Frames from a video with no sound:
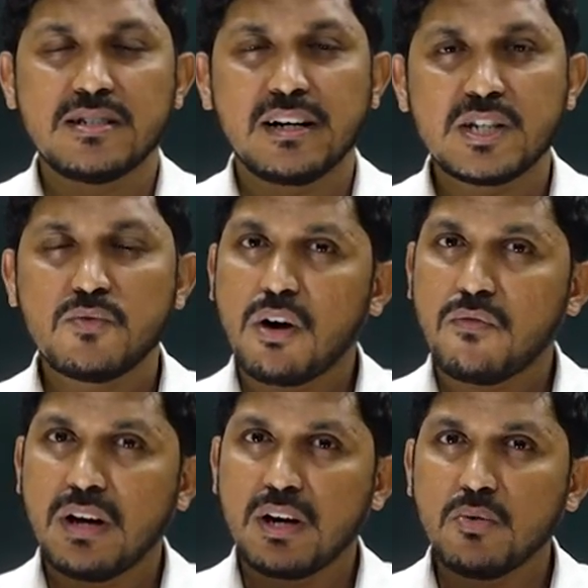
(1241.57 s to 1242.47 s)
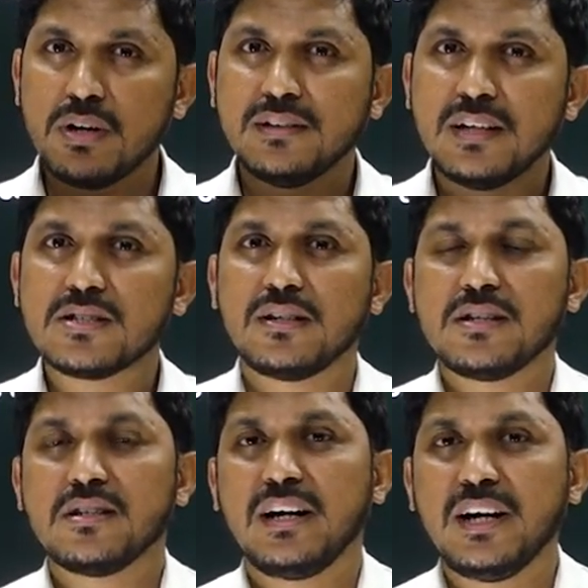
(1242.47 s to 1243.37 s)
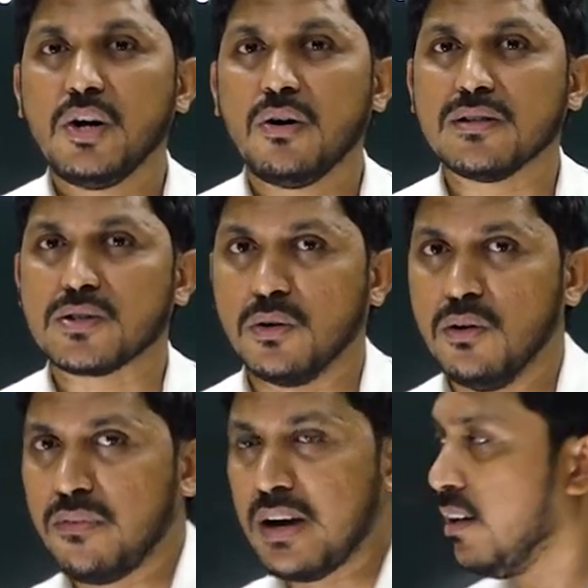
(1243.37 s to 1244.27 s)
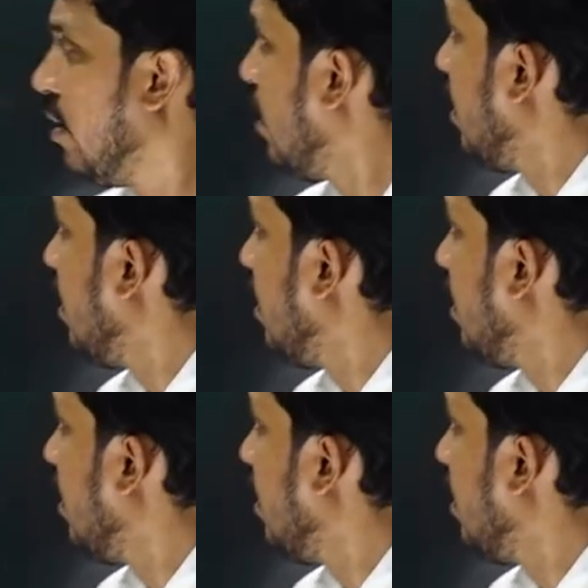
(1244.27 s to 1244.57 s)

That is what we are doing these days in India also, fine.